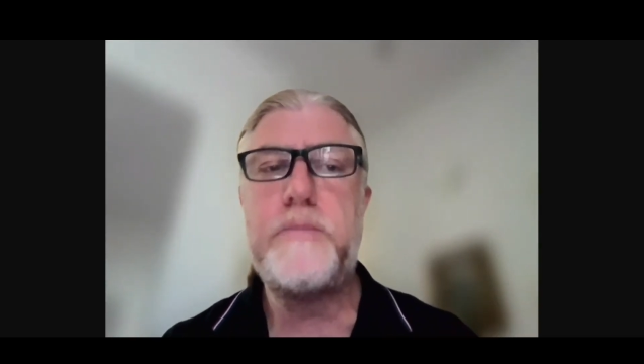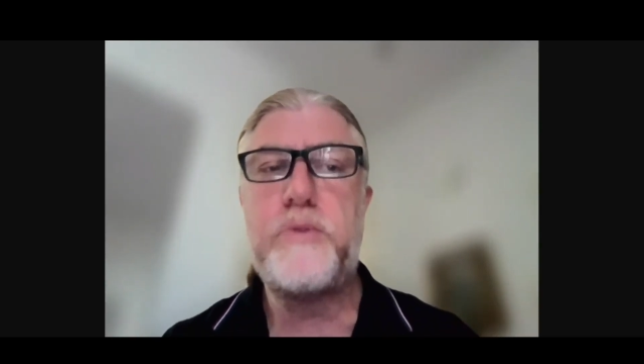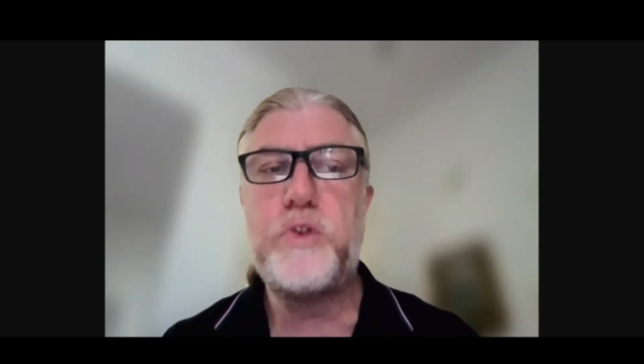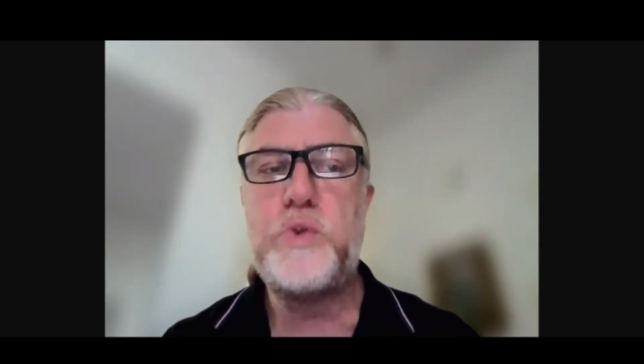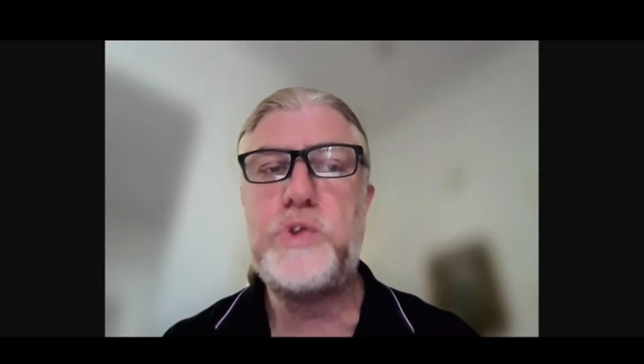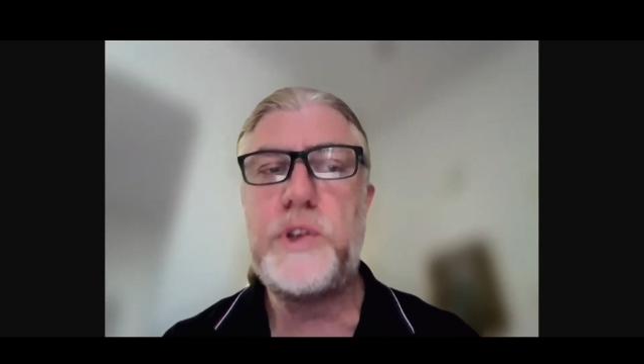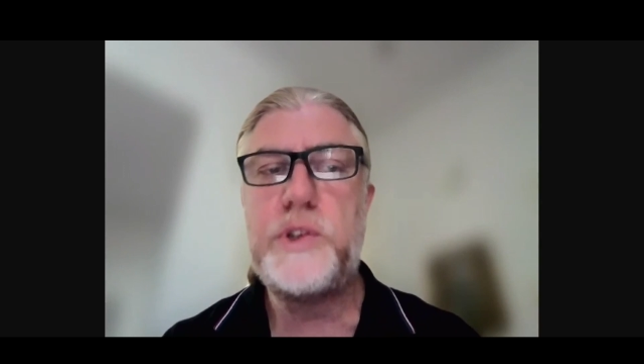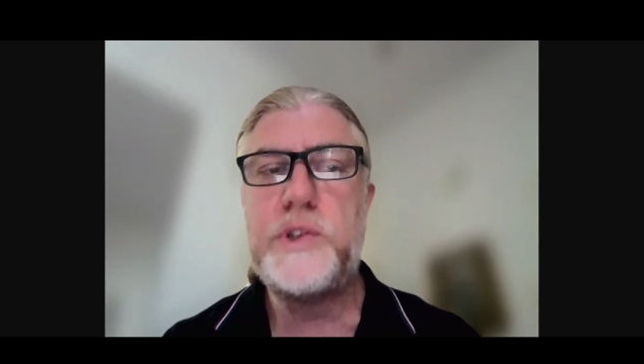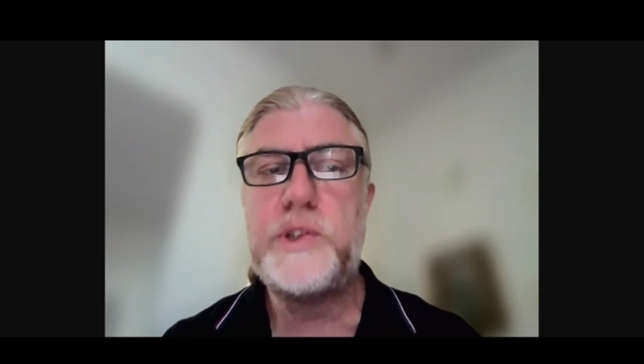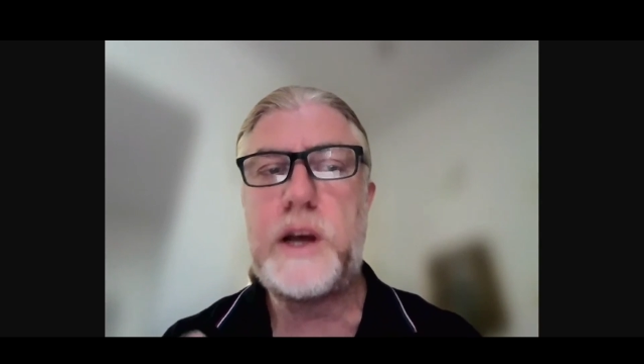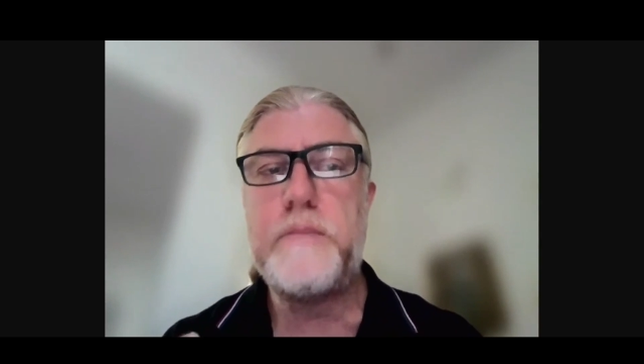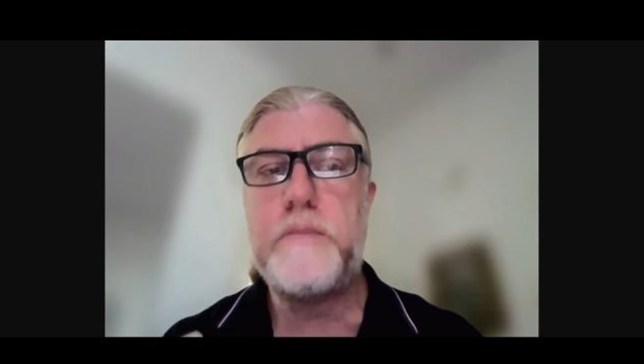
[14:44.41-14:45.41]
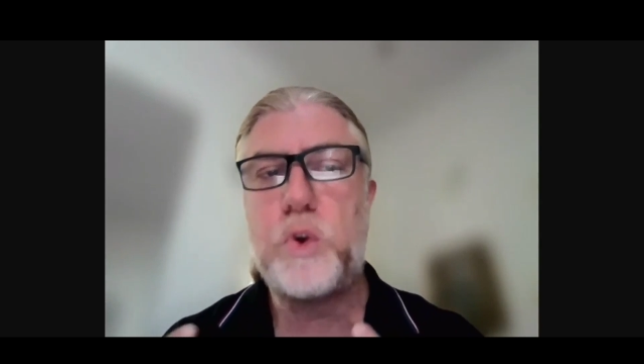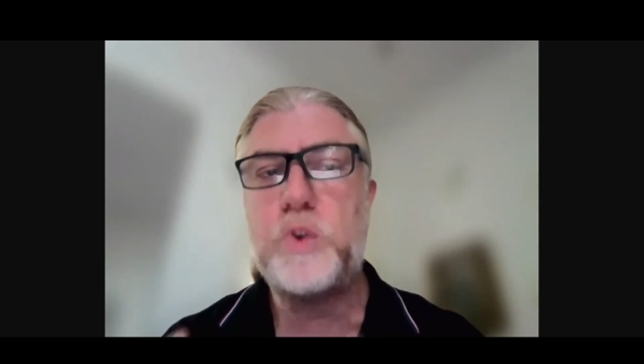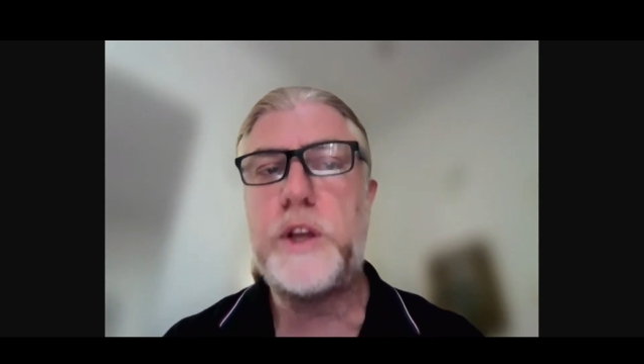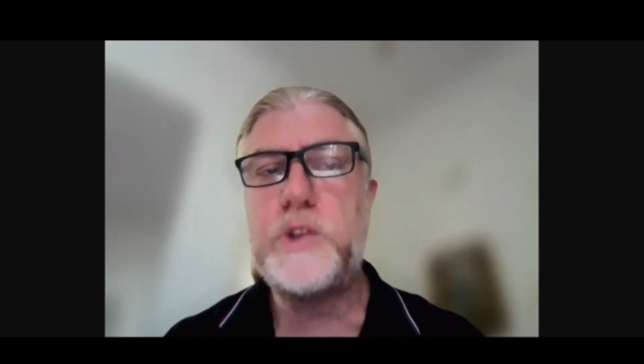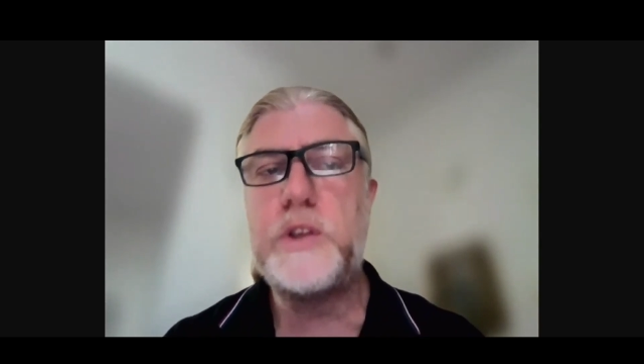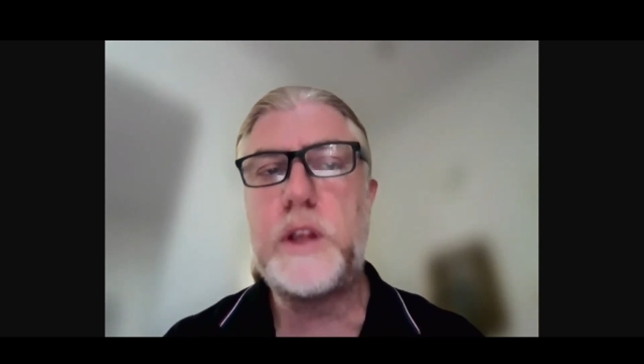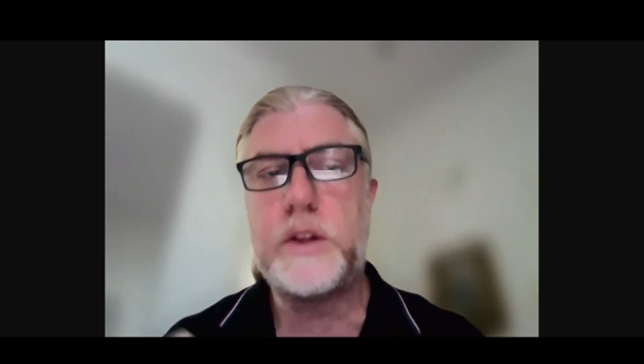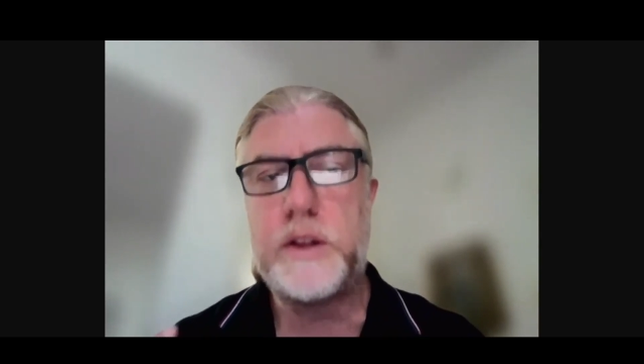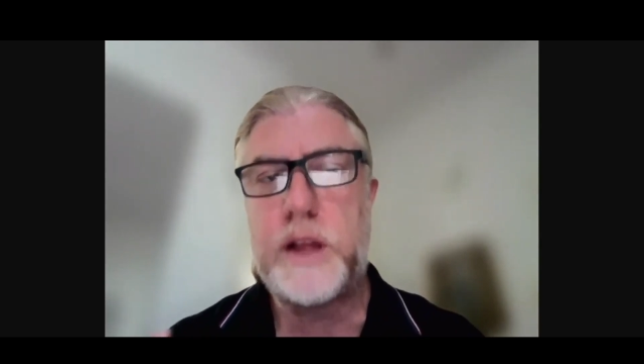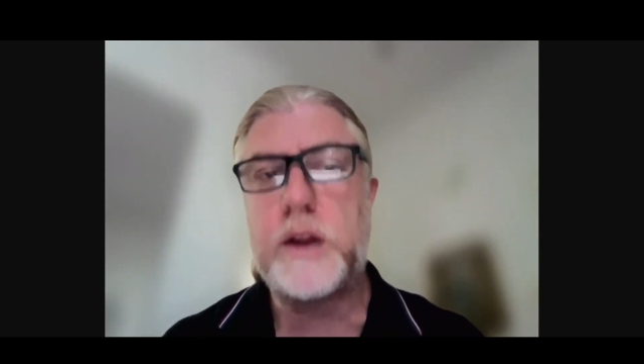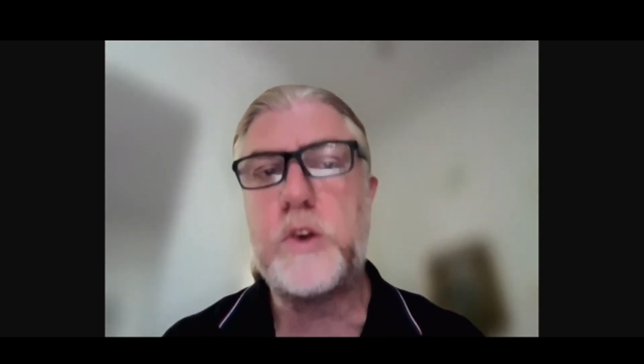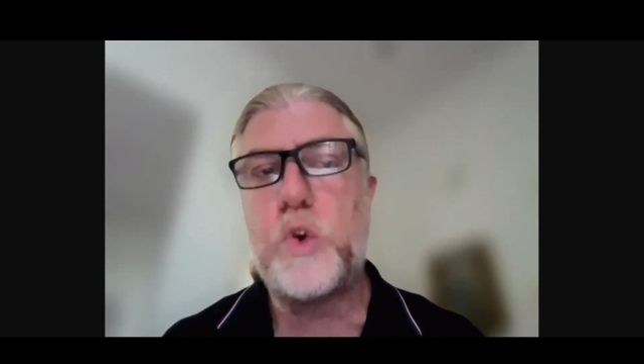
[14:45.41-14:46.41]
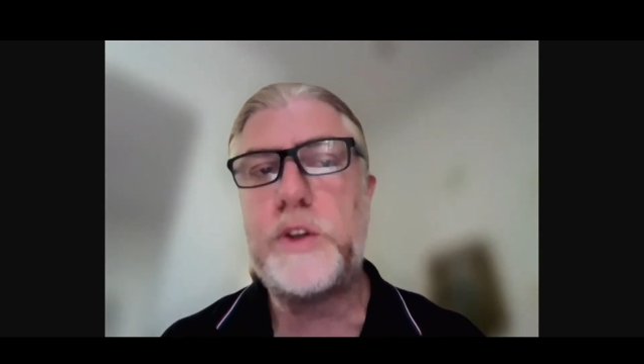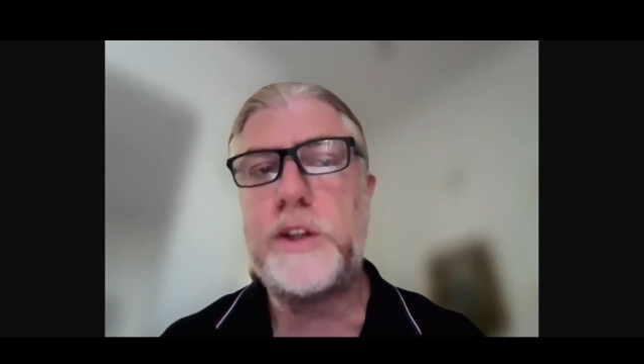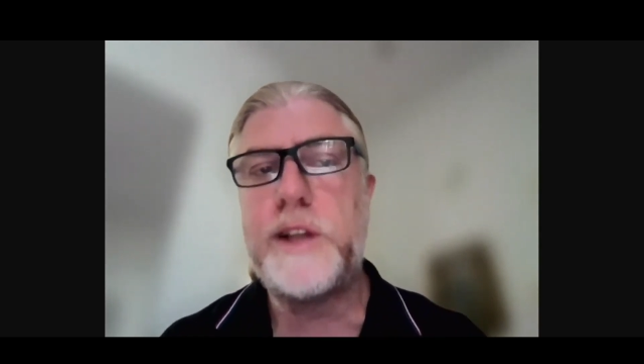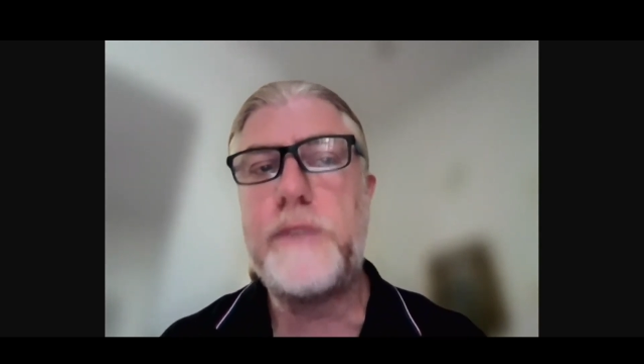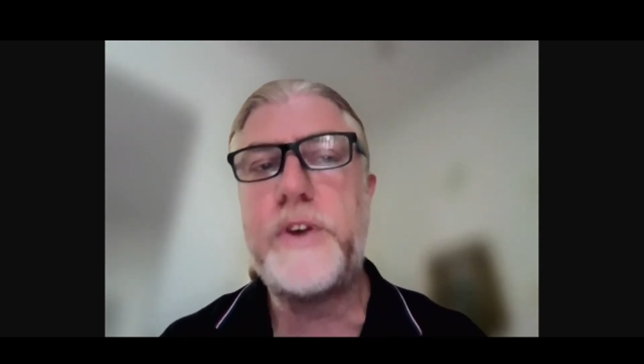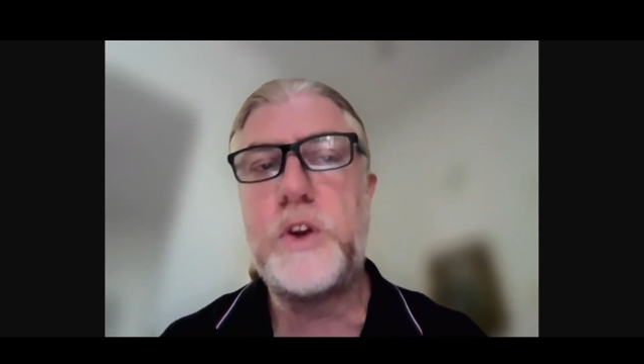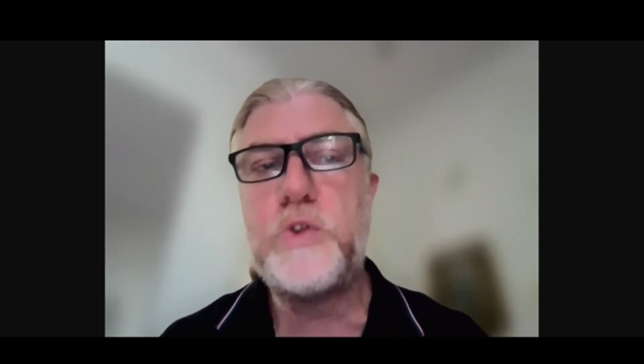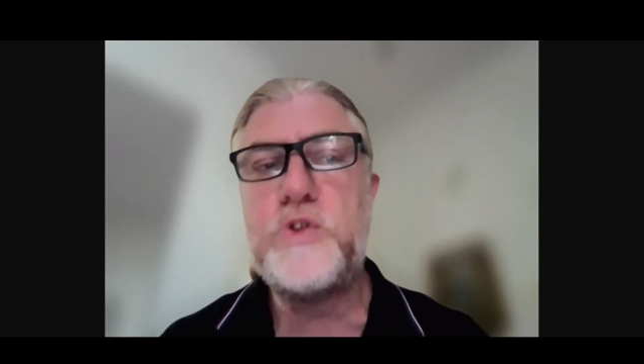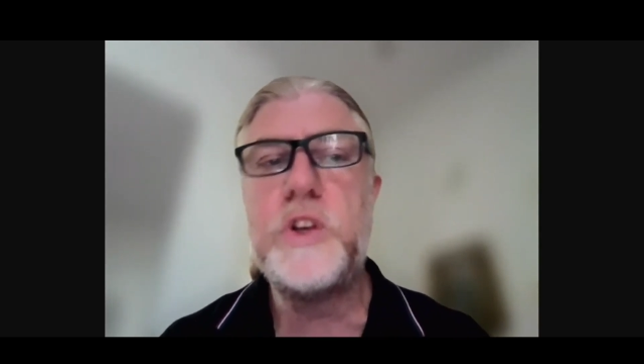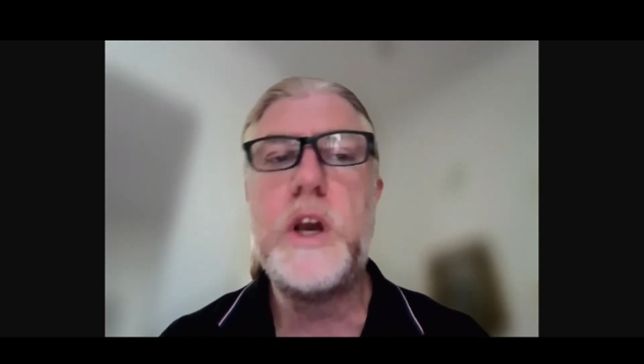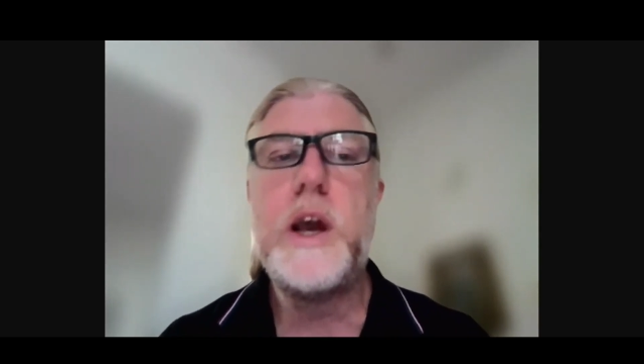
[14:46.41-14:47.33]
produces some proteins that are called interferons,